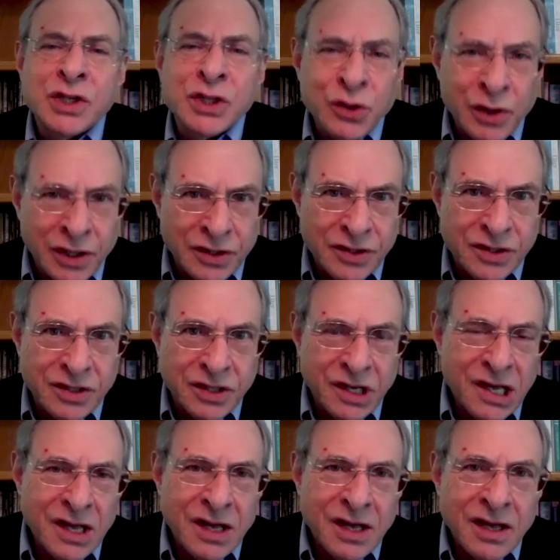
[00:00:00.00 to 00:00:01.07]
a choice
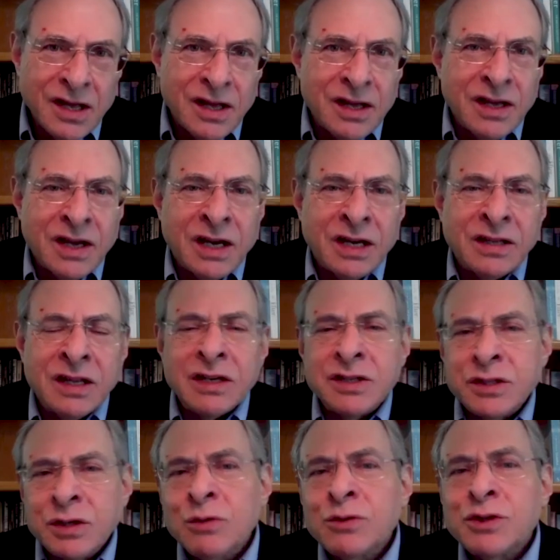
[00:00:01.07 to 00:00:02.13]
and they
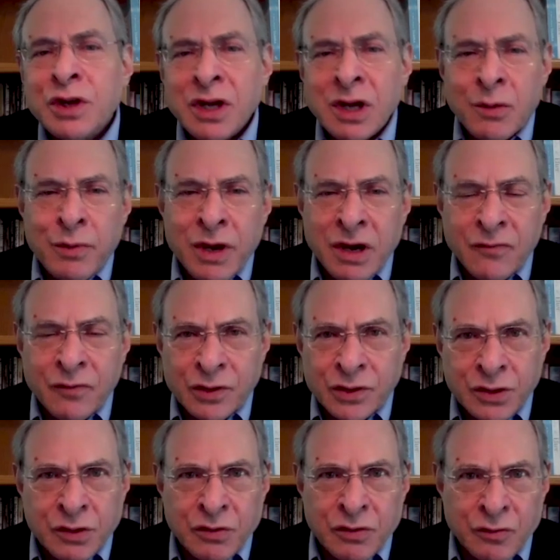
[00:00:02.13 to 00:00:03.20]
chose to come back for a
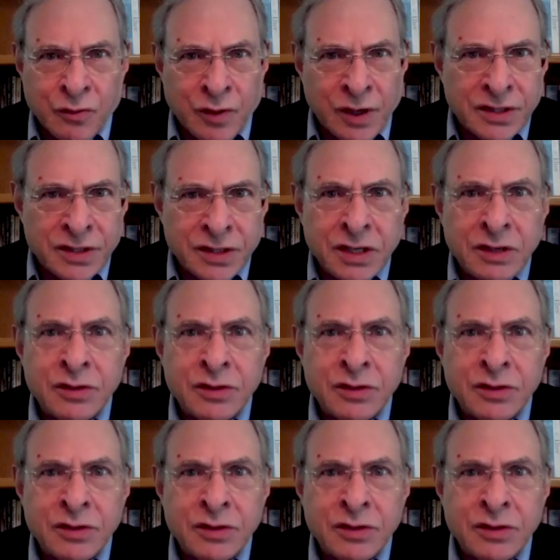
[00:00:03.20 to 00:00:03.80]
certain reason,